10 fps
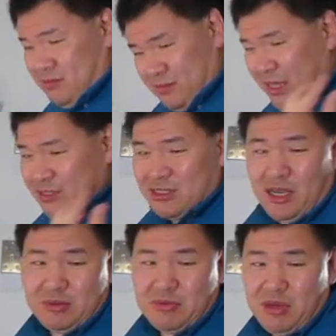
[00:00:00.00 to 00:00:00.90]
that just
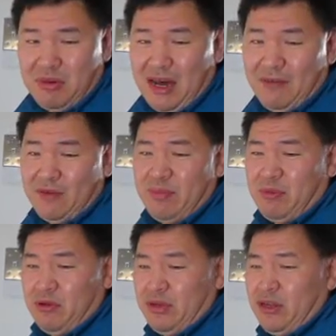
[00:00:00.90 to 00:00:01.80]
helps them come off and
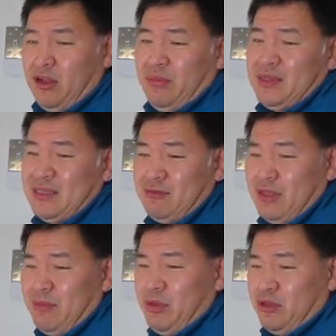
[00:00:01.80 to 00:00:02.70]
people don't get all messy when
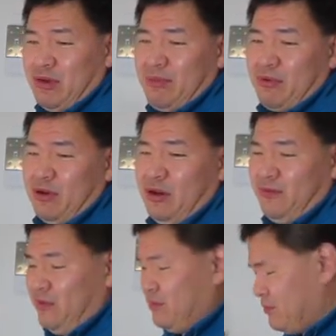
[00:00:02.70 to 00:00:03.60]
they peel the wrapper
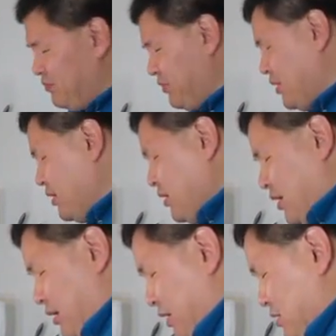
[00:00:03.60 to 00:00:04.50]
off. And
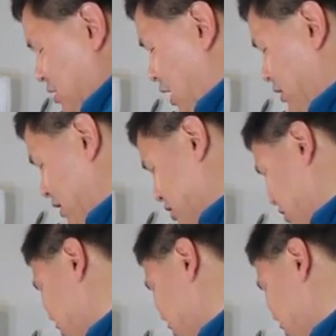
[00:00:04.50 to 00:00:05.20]
anyways, alright, so